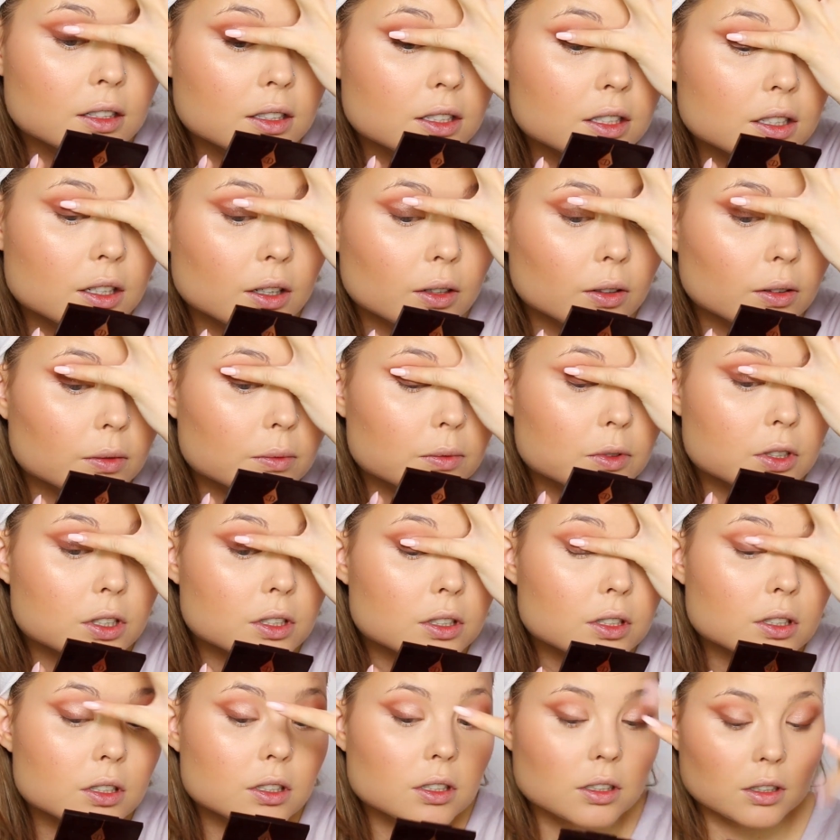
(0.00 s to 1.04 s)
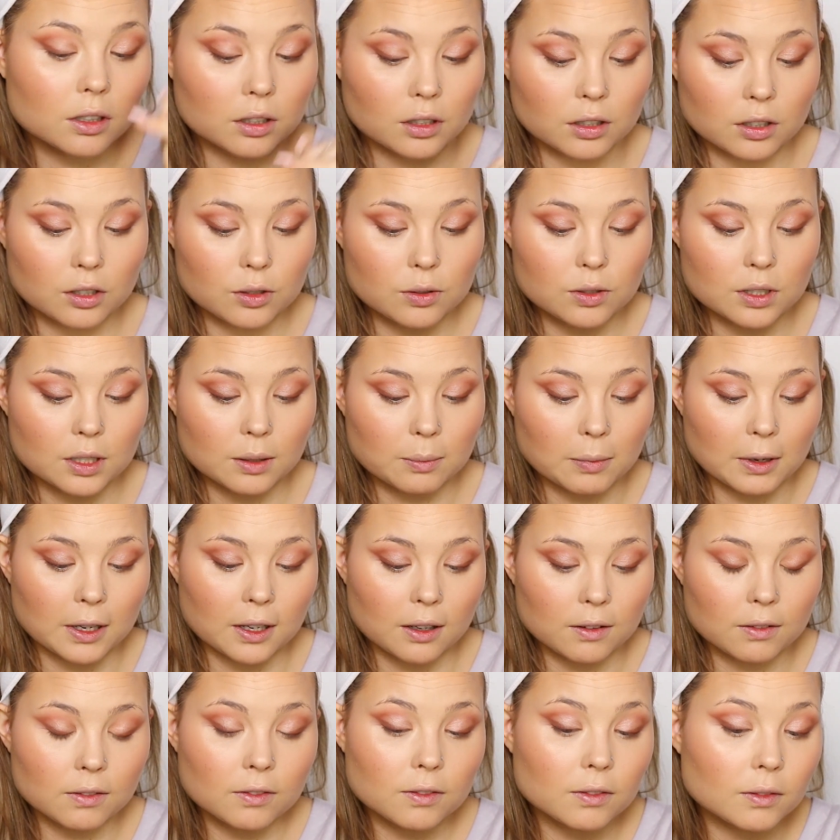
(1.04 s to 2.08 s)
So I'm just using
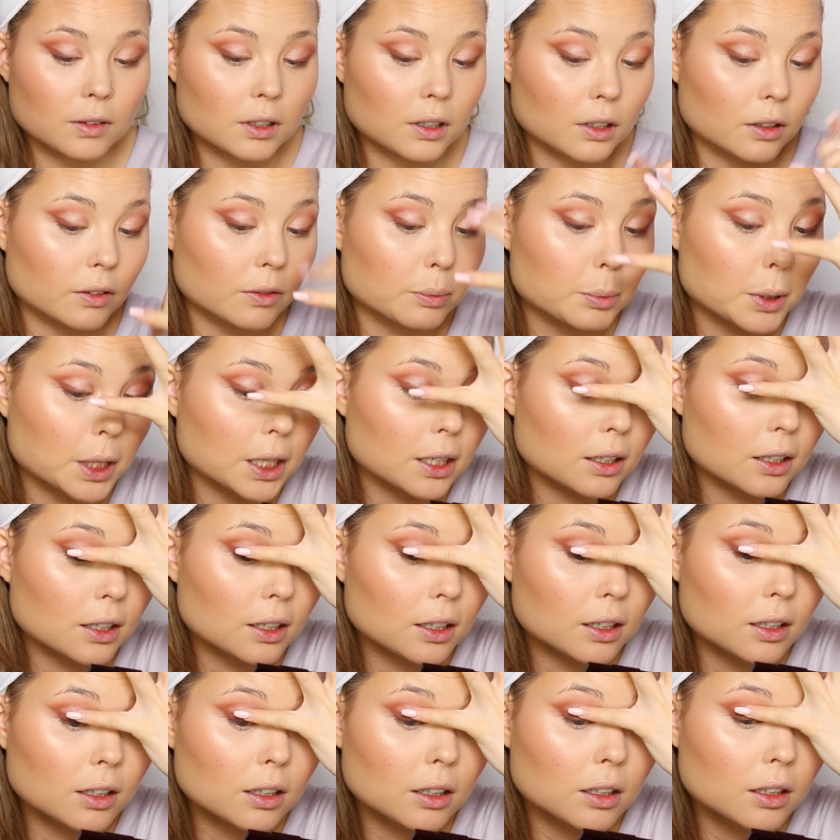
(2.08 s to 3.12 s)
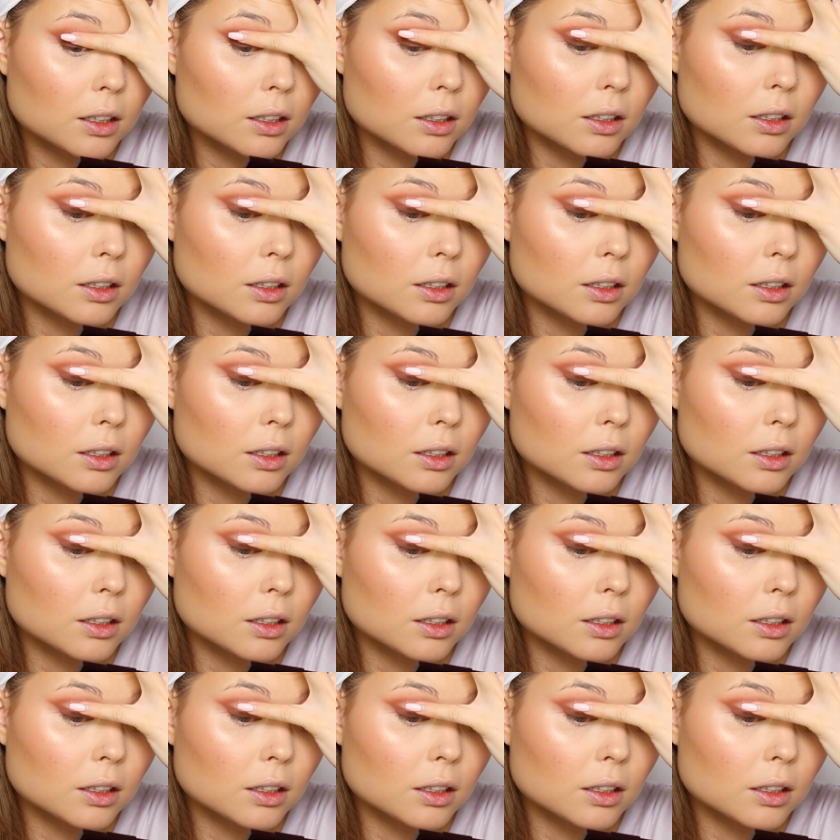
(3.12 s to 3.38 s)
my little pinky,